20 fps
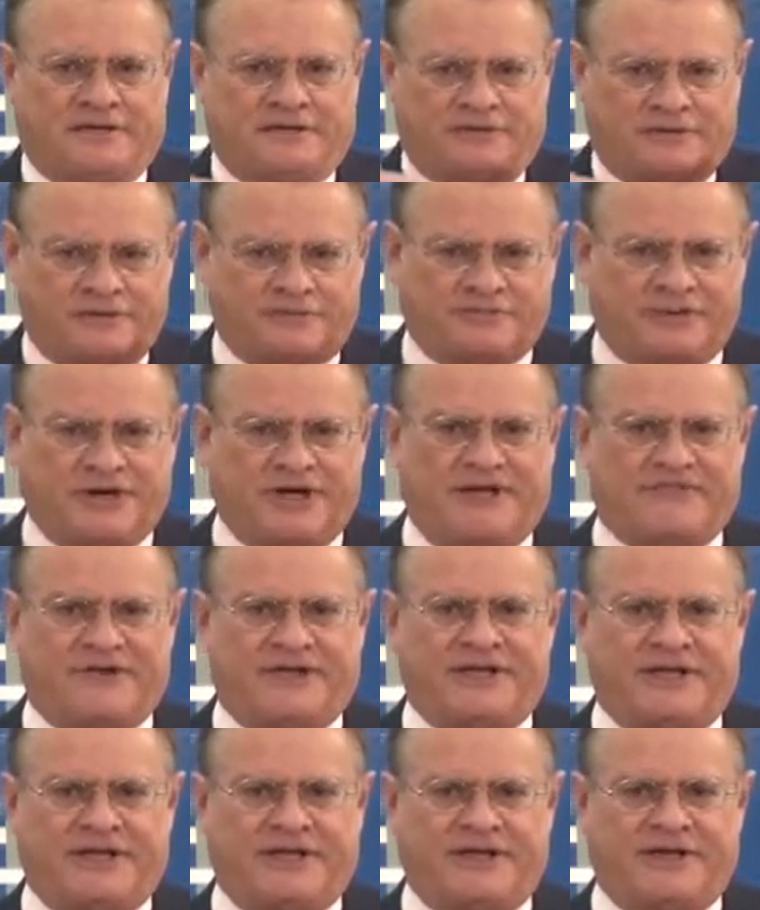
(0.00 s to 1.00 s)
was put
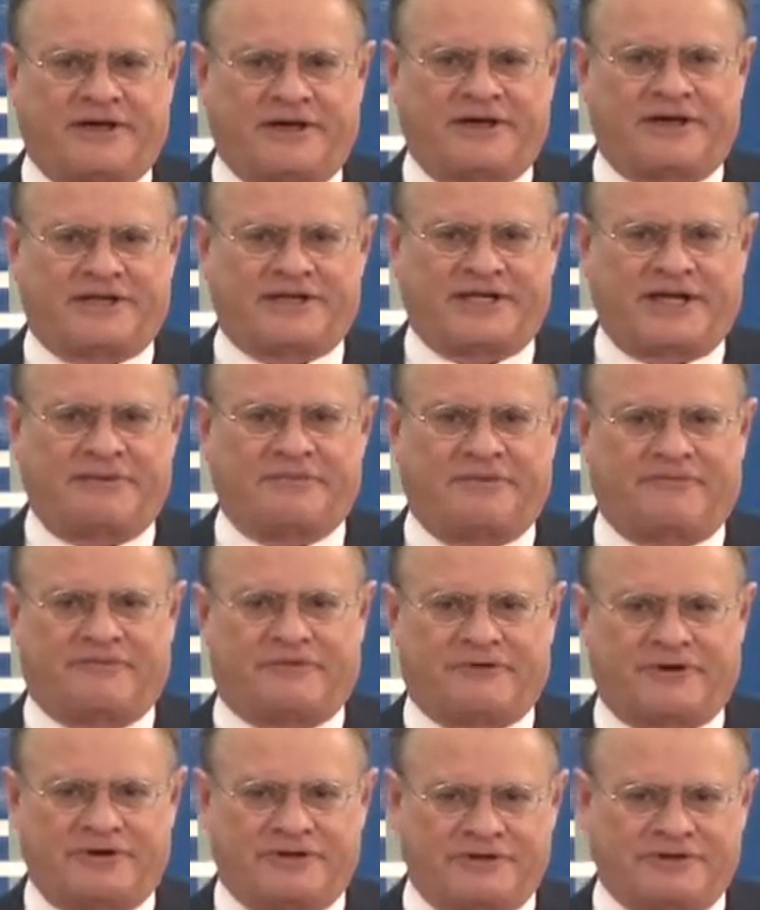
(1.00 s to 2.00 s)
everything on a table
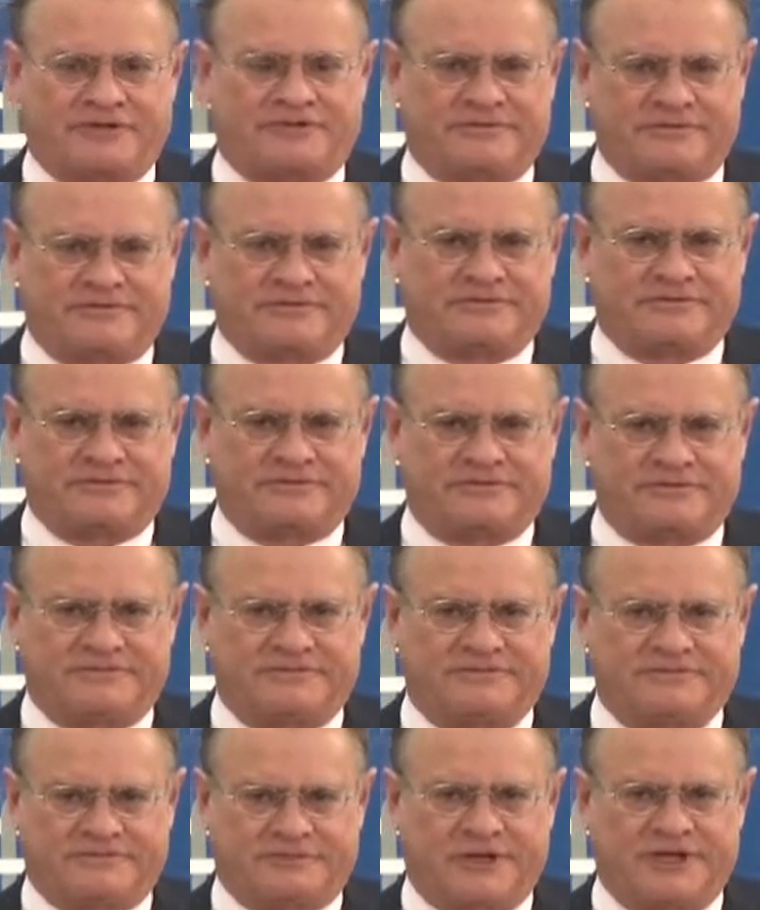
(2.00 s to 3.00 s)
for a
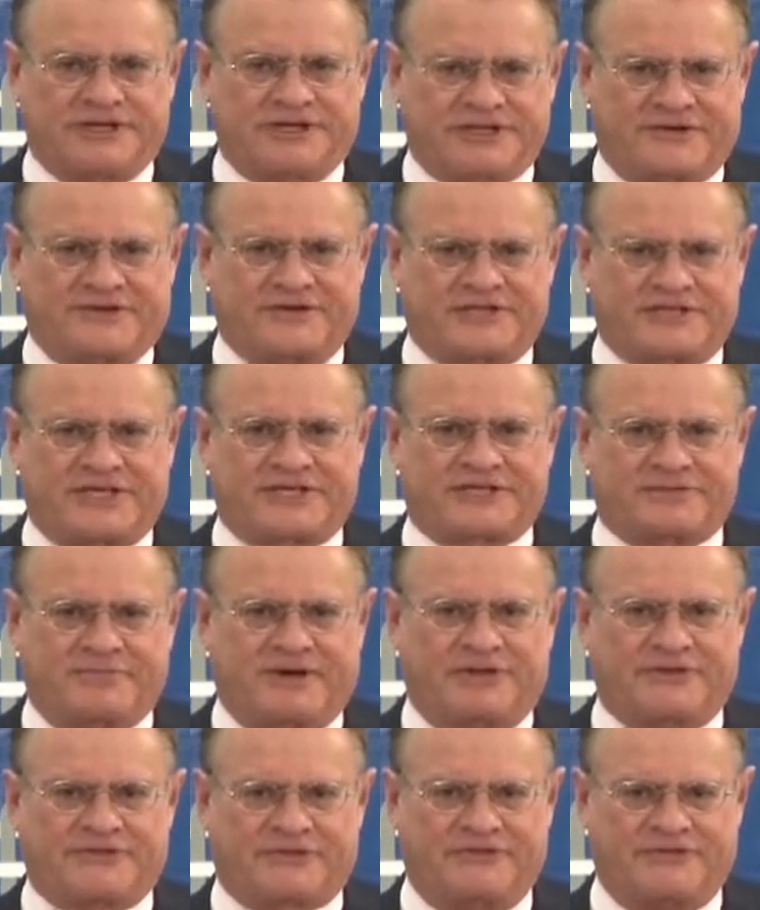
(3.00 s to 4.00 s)
once every
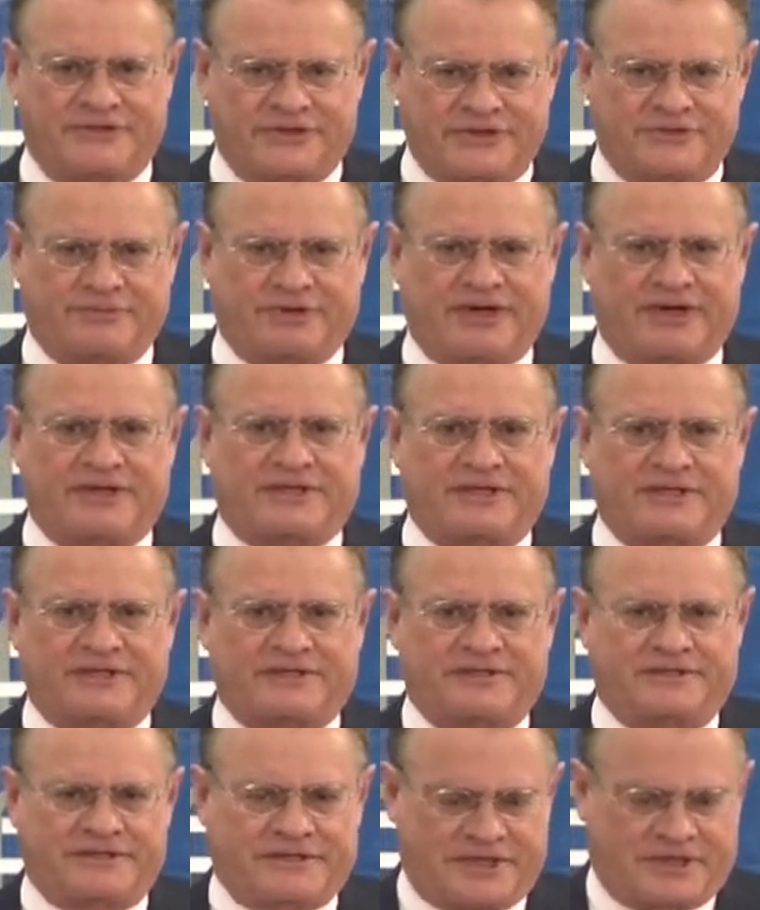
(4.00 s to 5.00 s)
6-month review by
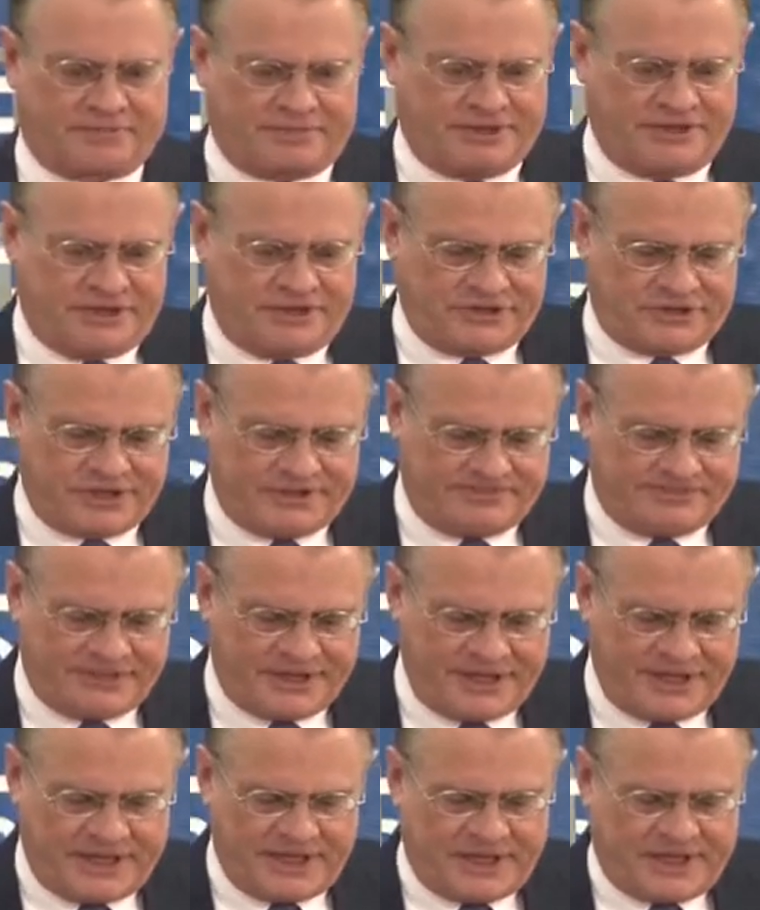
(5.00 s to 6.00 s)
the top leadership.
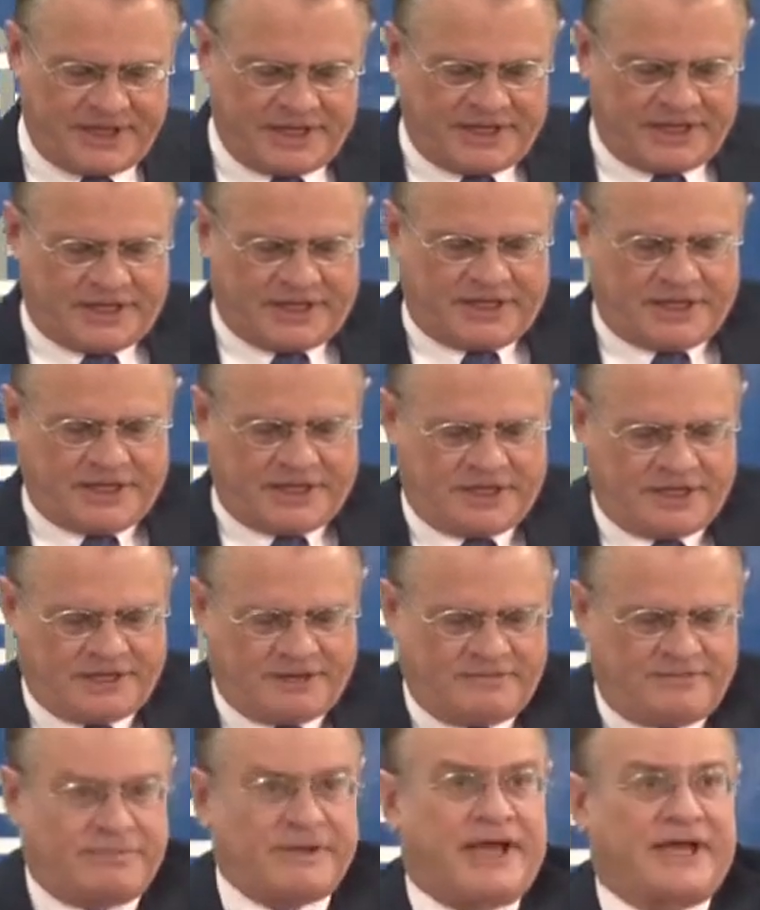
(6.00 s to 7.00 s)

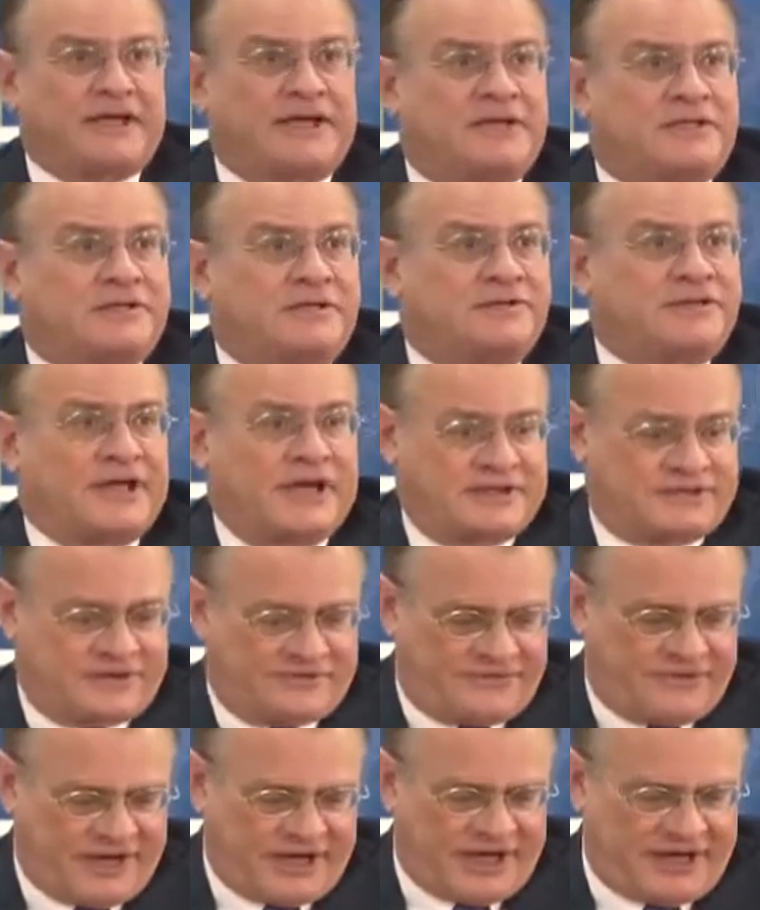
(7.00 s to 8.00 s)
Back in
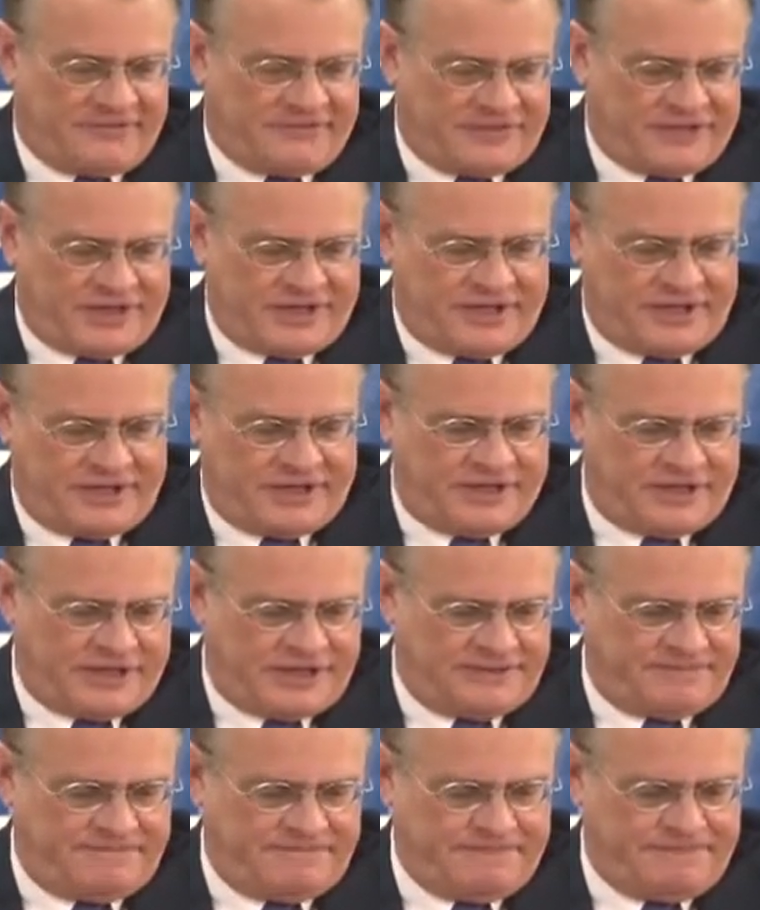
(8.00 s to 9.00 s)
2005,
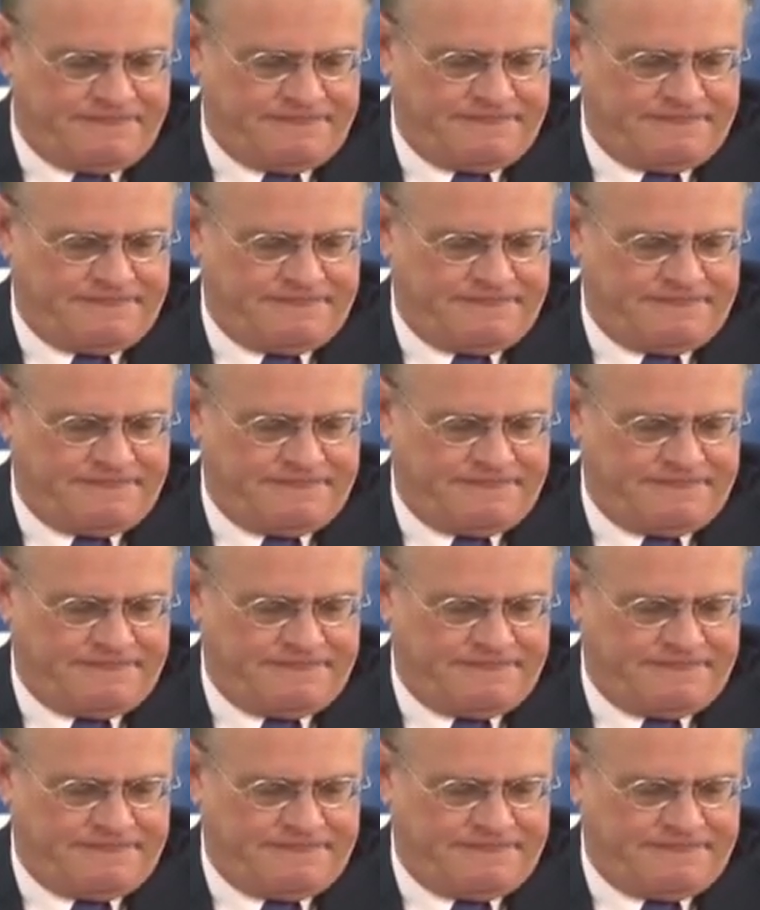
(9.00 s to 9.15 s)
the